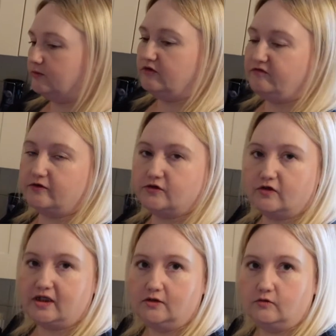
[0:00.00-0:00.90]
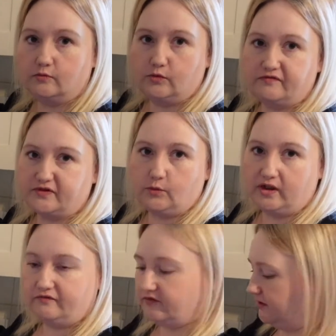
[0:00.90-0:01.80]
we found on keto, that we have to weigh
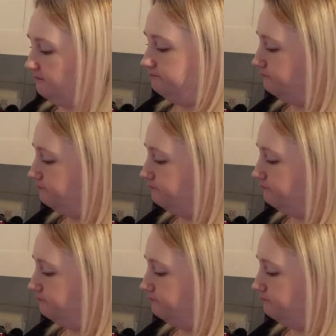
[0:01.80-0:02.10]
everything.